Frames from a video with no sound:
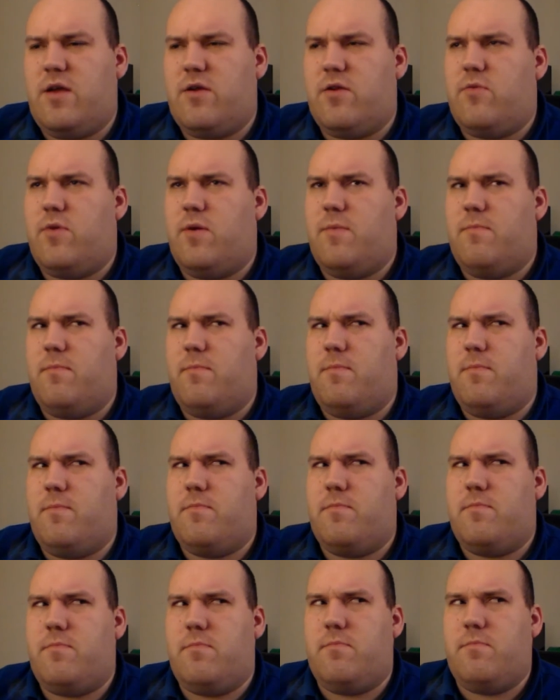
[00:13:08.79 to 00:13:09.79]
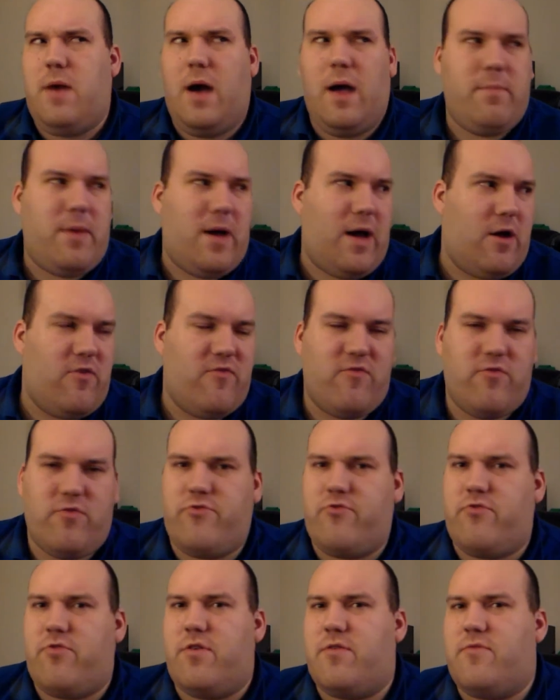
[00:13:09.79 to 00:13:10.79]
I don't know what my
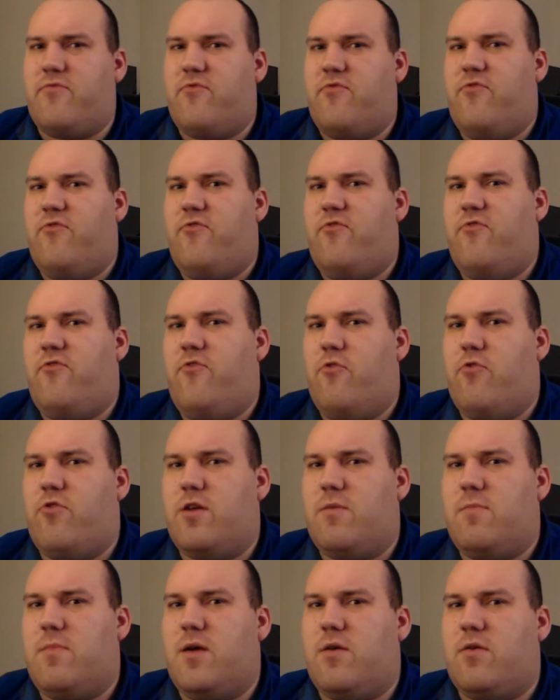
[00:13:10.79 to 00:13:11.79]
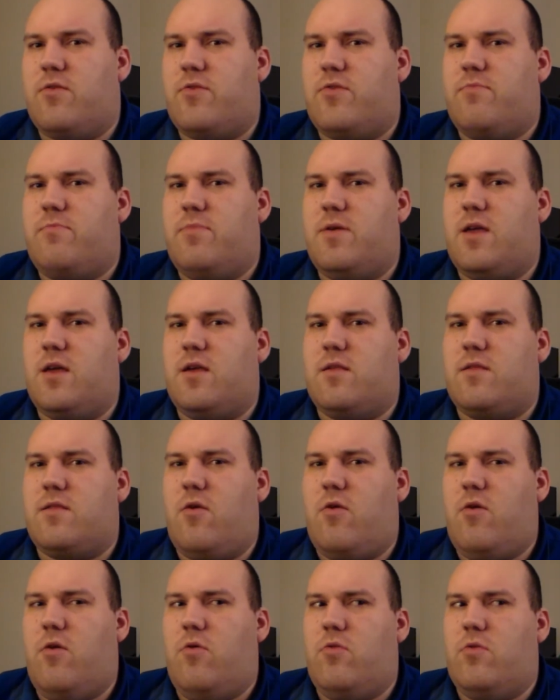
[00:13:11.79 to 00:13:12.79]
Biovores are on 40 mils because
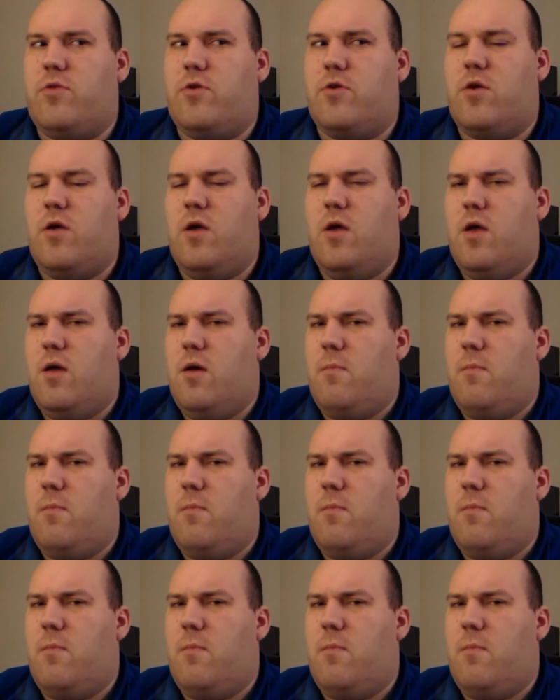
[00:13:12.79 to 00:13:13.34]
they're older.